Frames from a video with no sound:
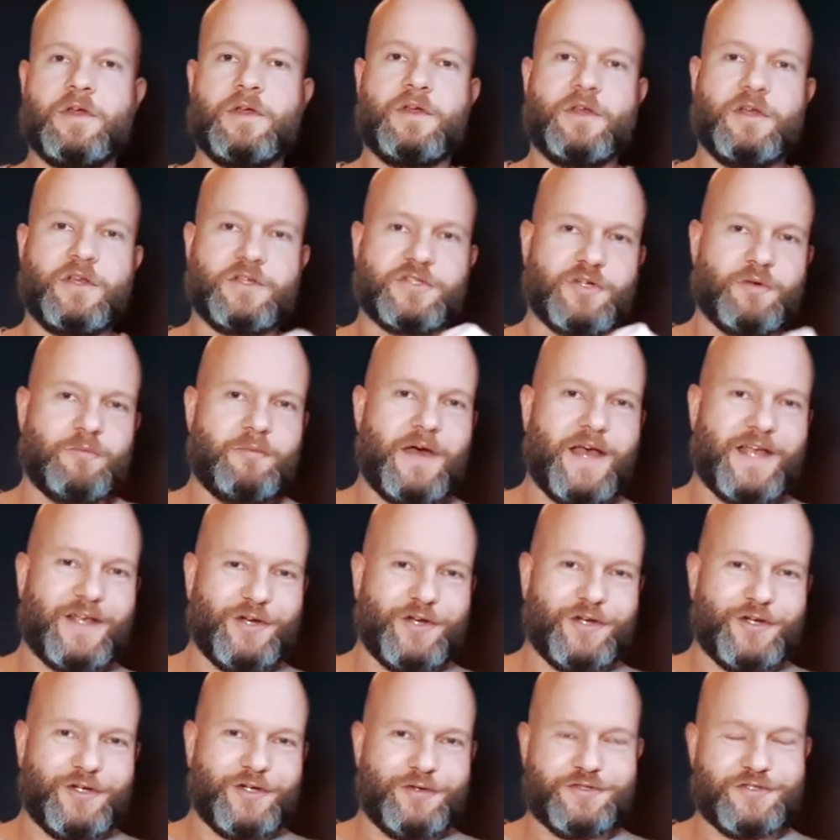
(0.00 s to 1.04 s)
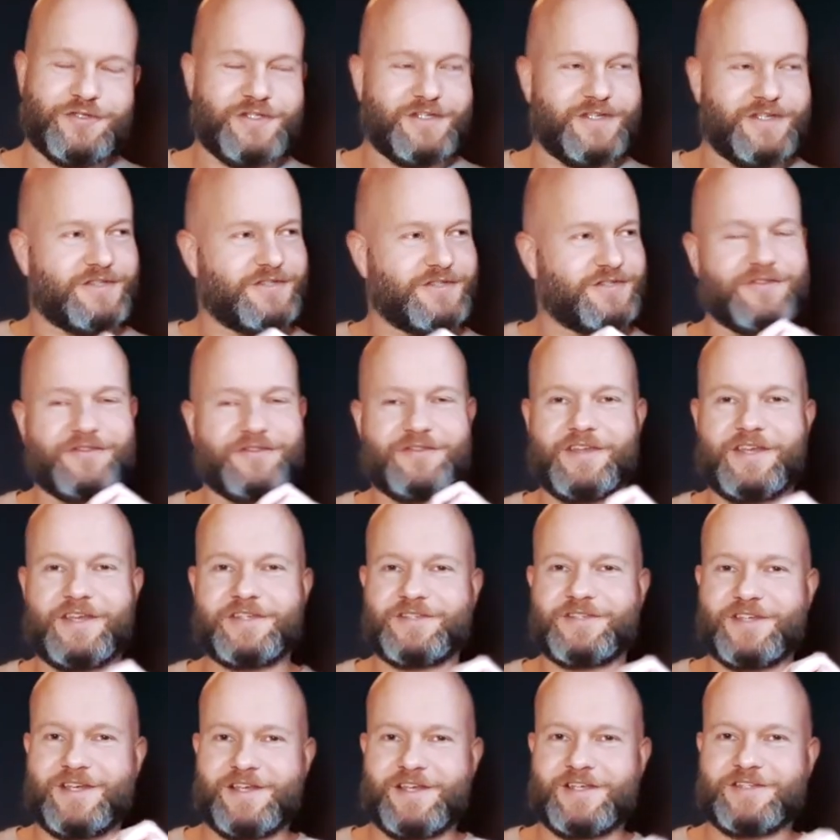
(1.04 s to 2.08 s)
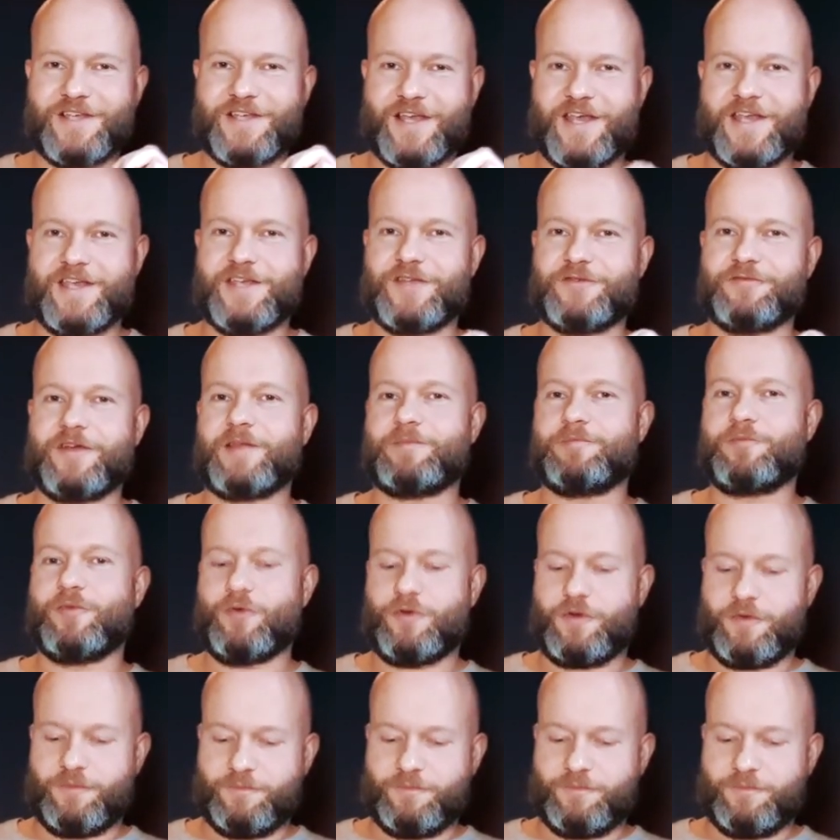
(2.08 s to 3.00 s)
So my conclusion is, this is a great book.